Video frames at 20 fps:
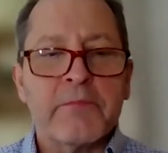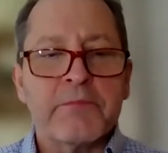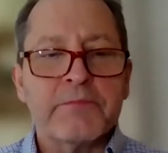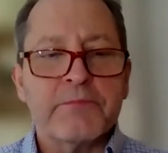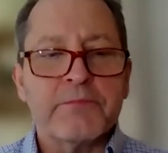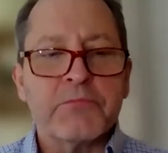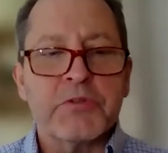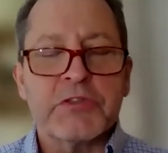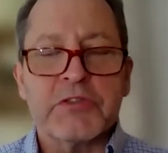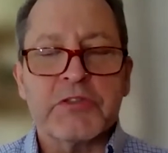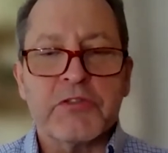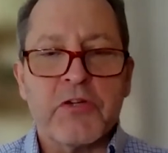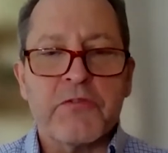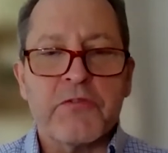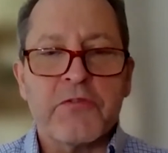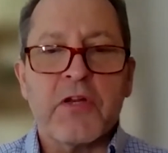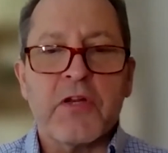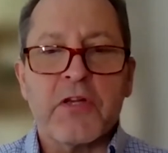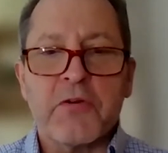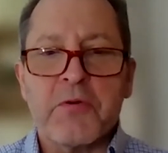which is
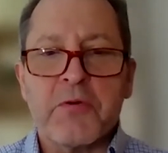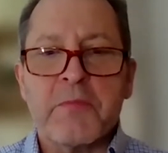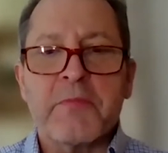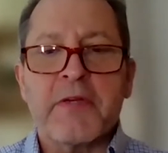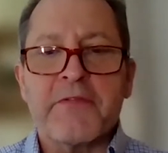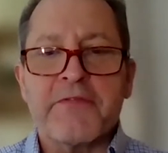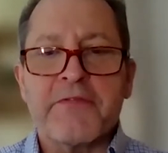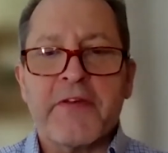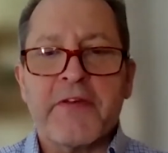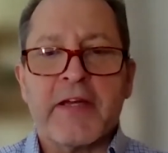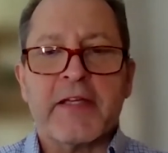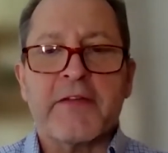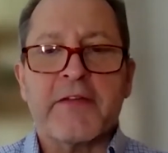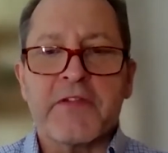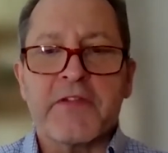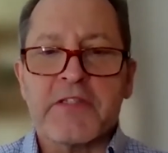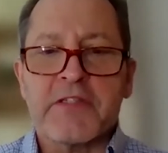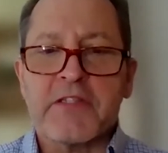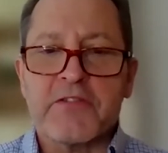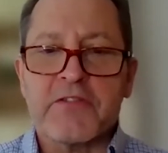overall equipment
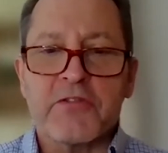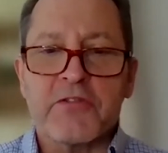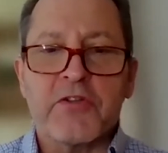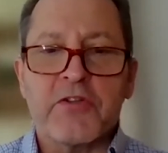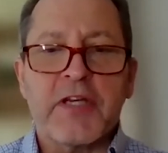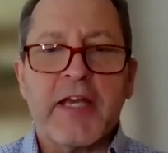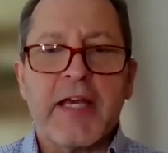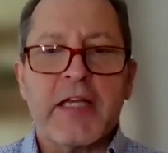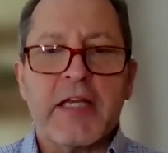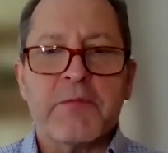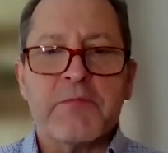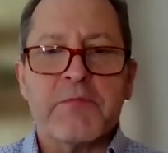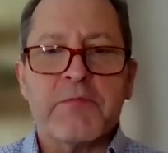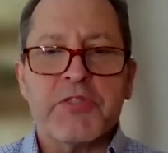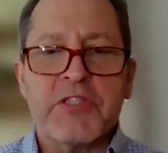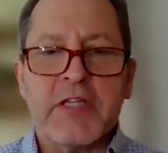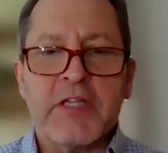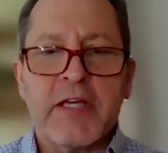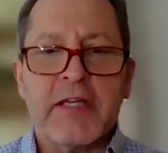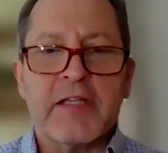effectiveness, is looking at a
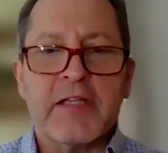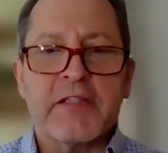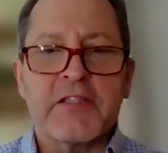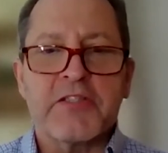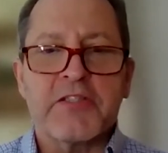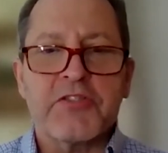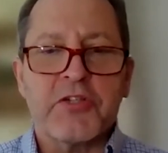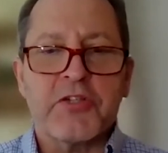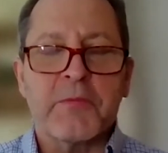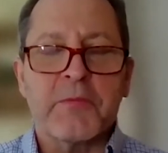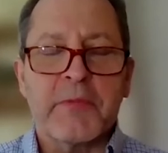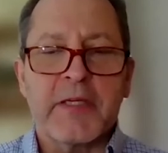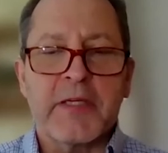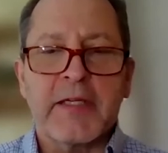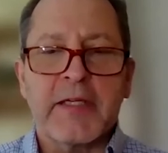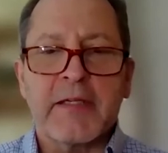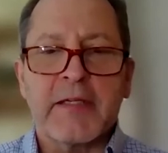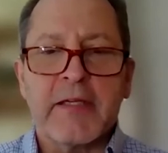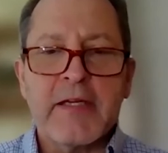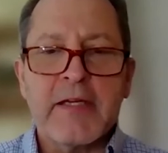machine and
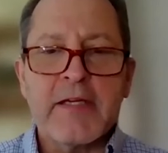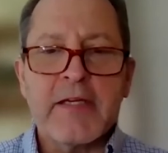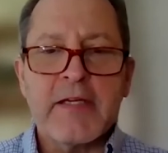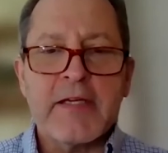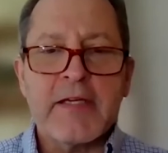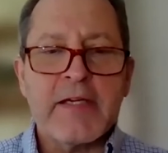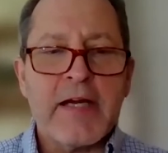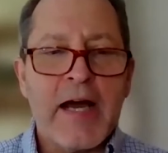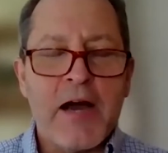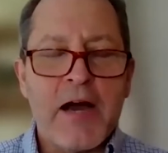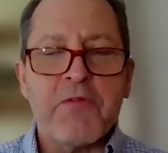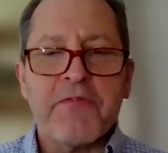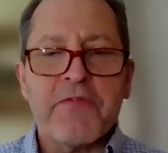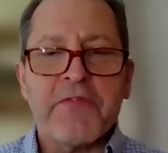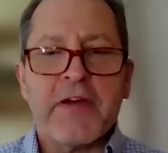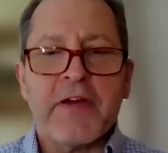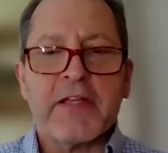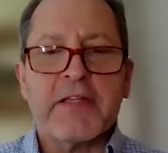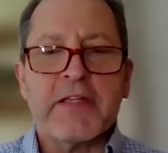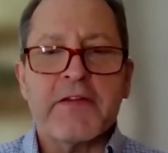determining how
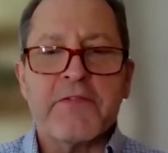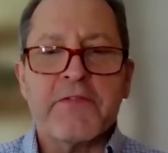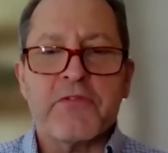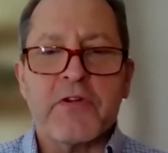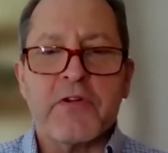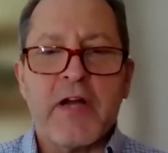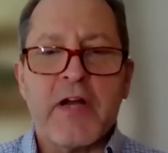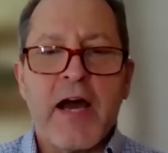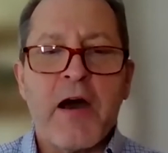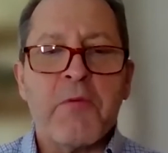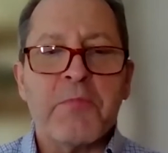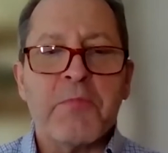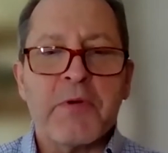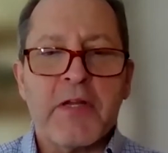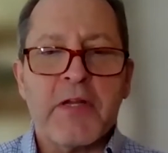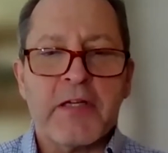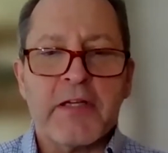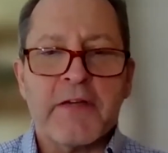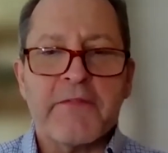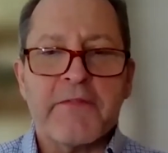effective or how
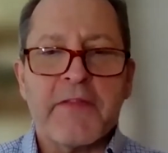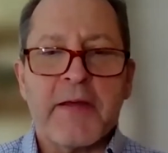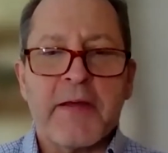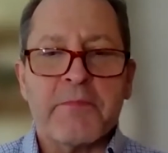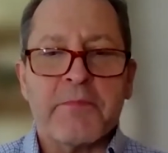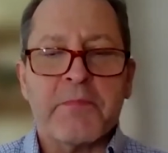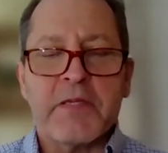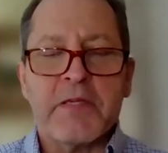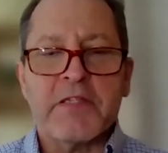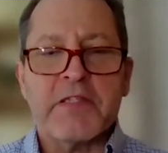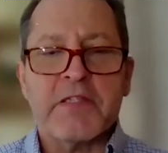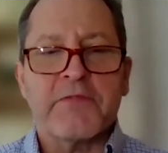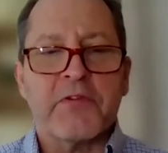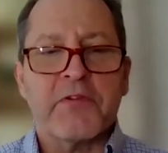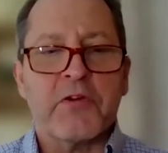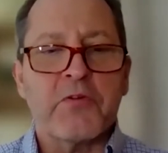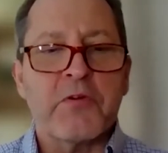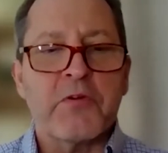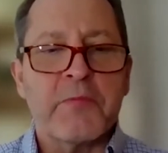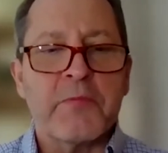productive that piece of
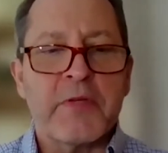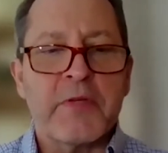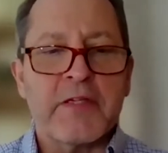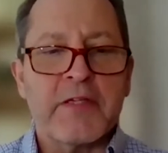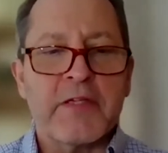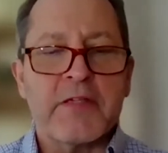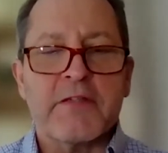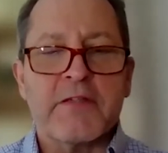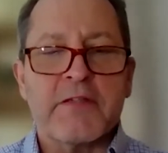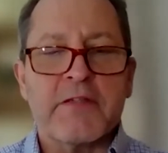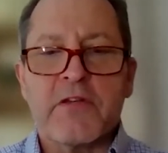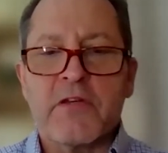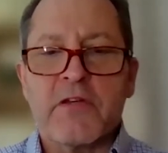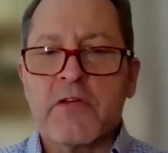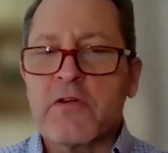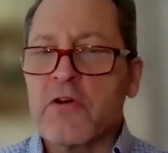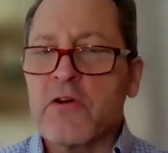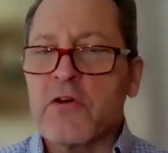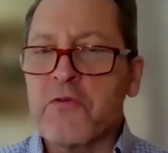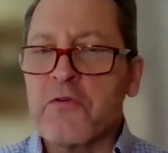equipment is
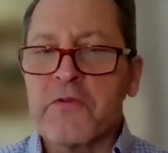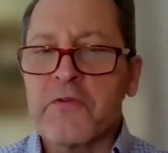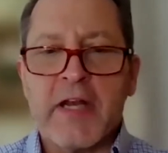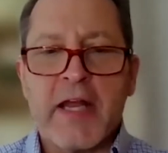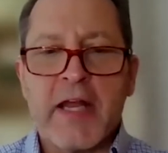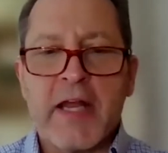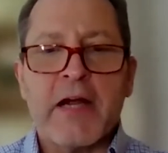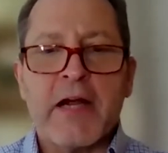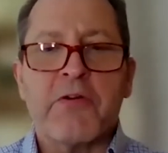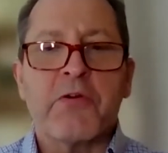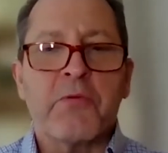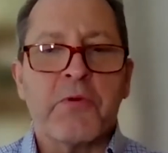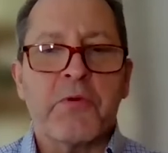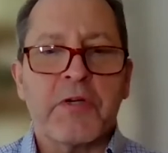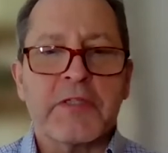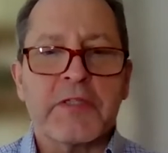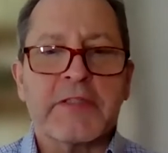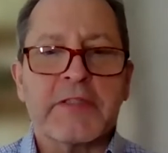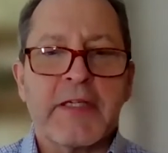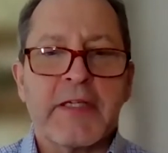over an 8-hour
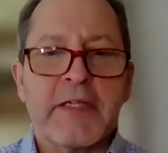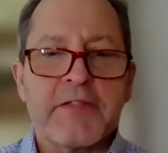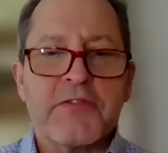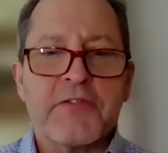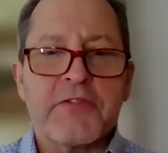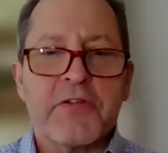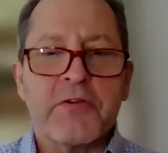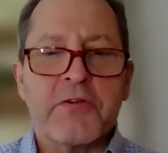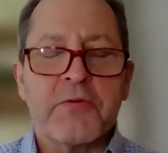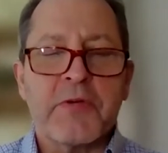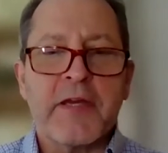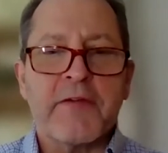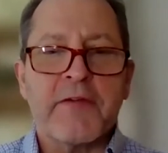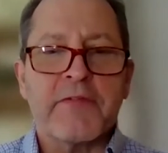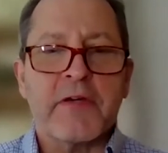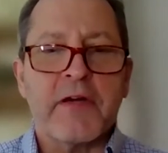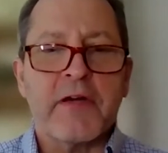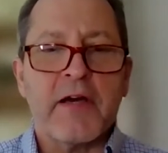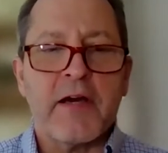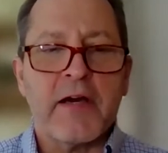workday. So we have
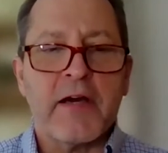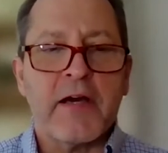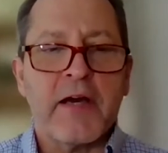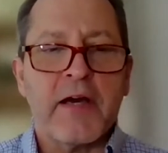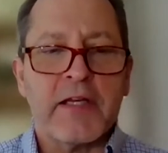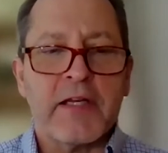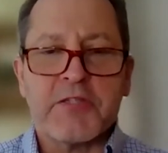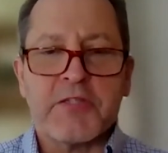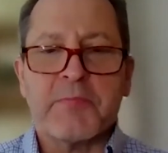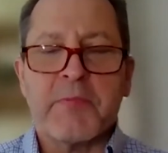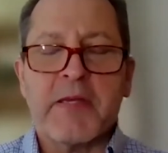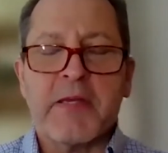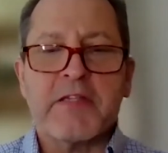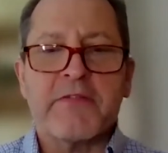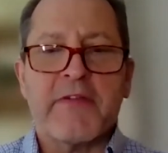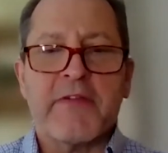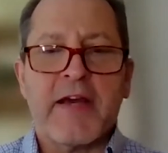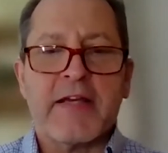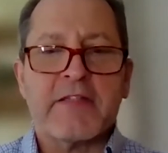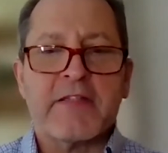an expensive
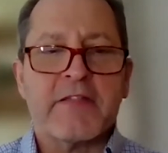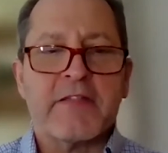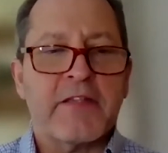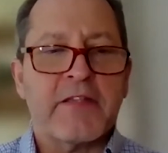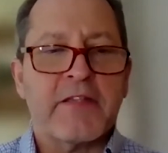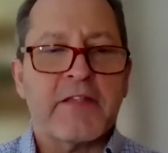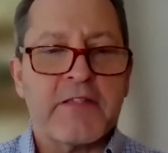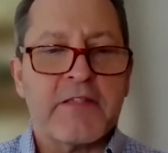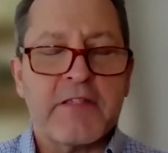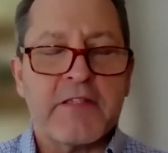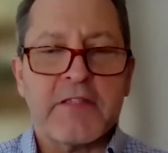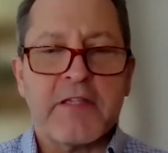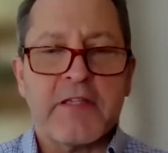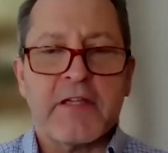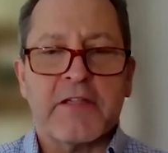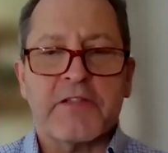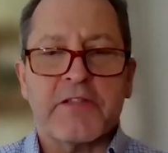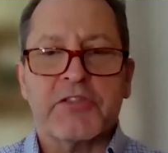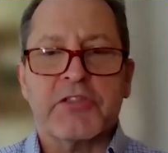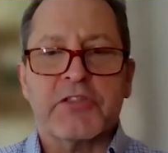asset that sits out
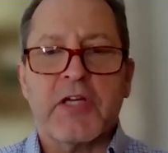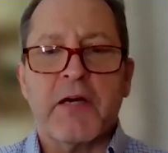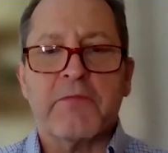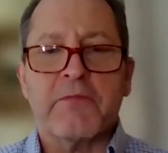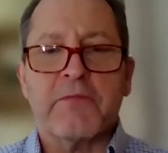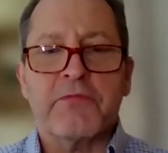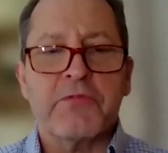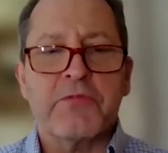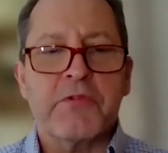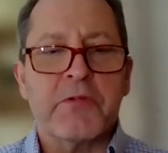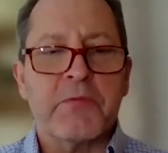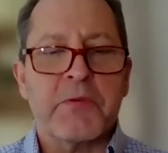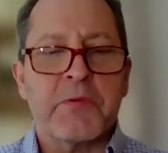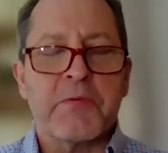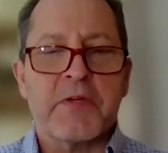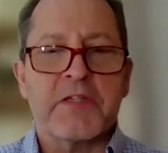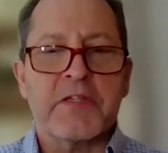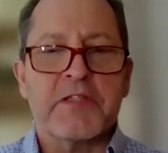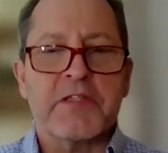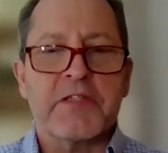on the shop floor, and we
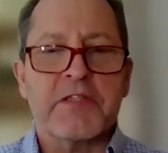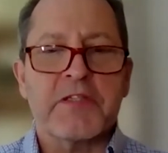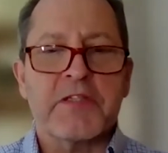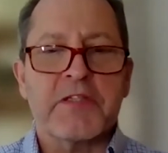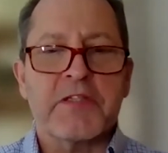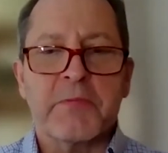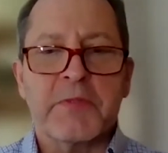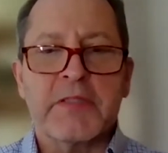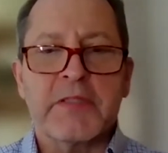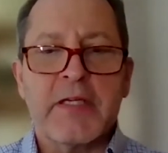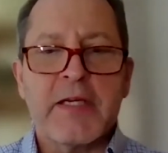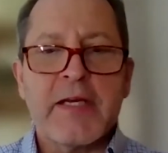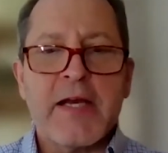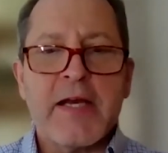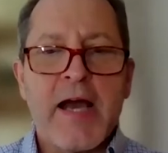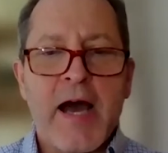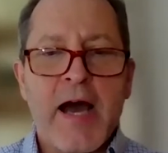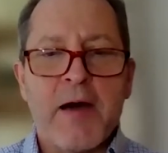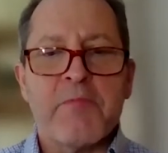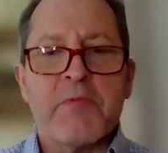want to determine
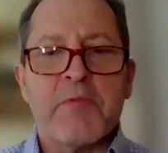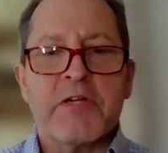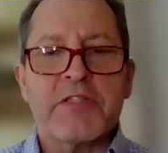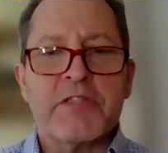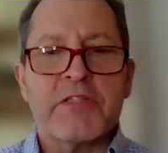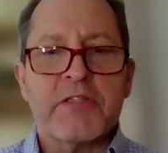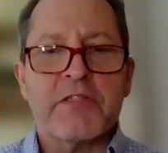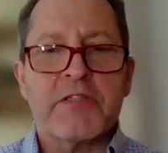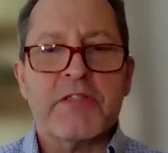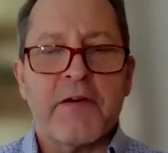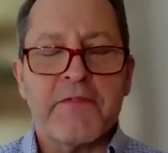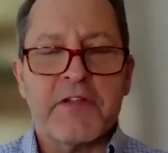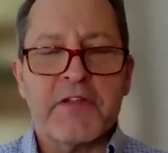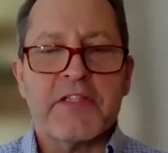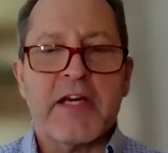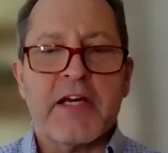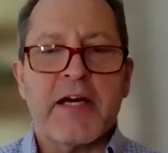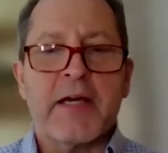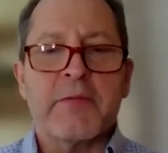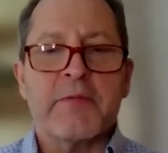how much of the
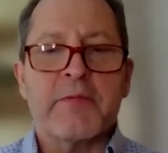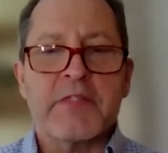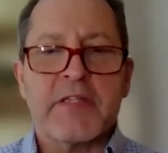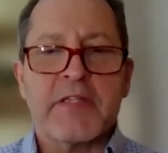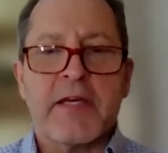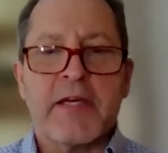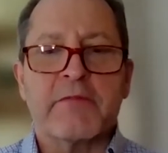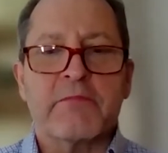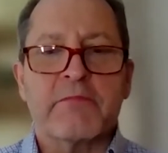time is that